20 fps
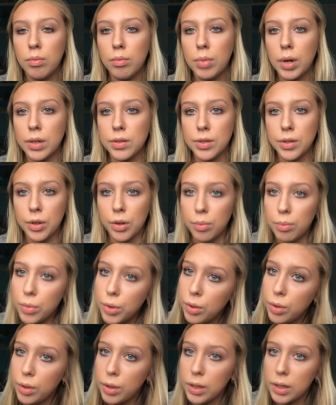parts of your
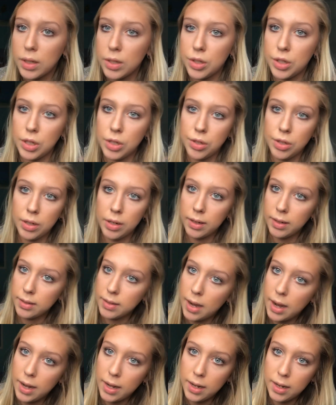mood, it can change your
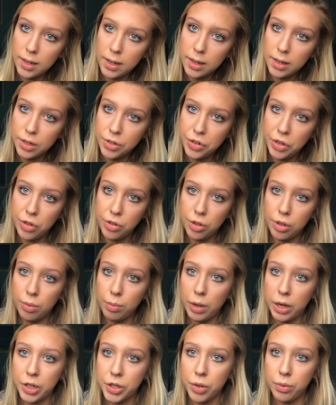anxiety, it can change your
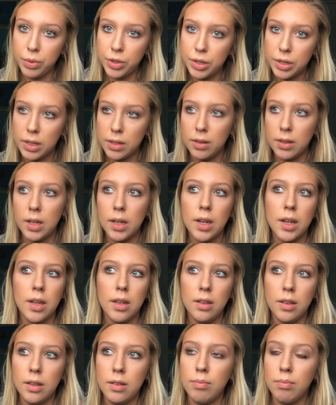depression, which then
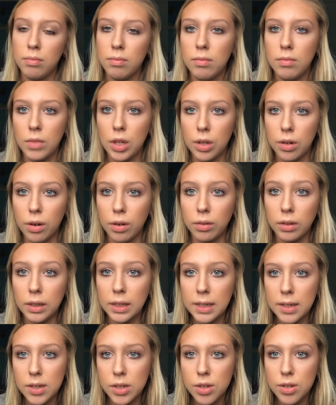can, you know,
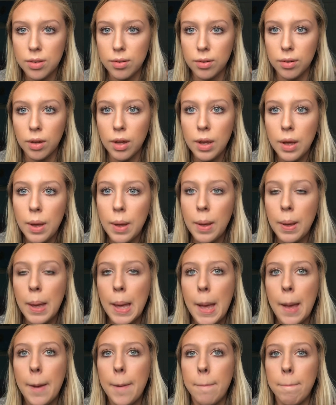lead to
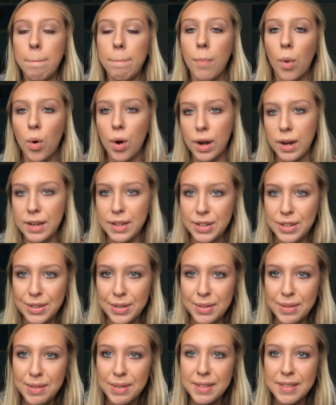more
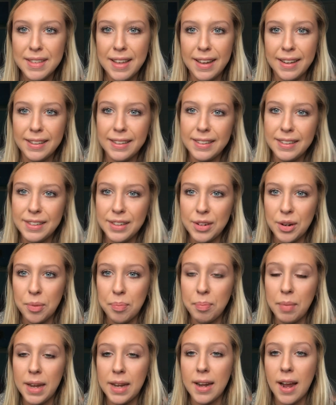issues that, you know,
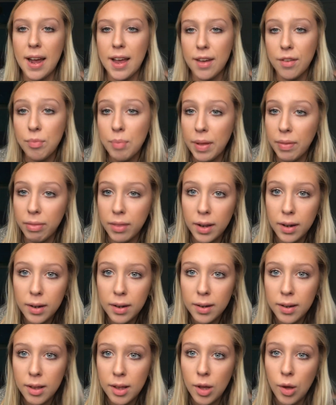may not have been there,
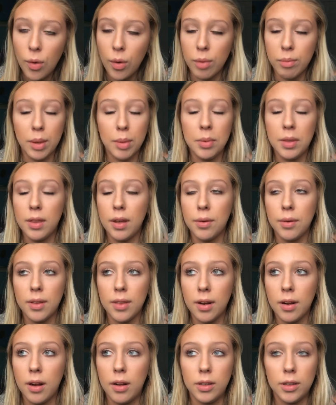or maybe they were
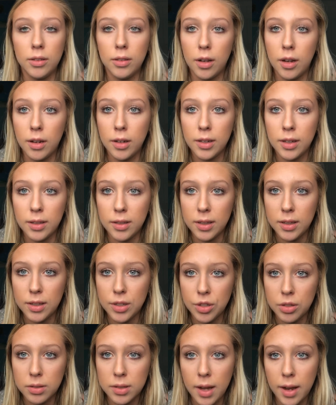there all along and it
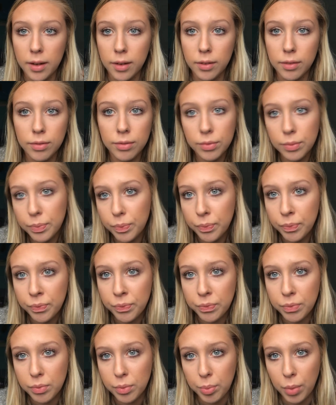just kind of
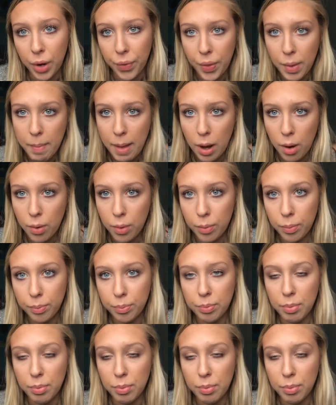brought them out.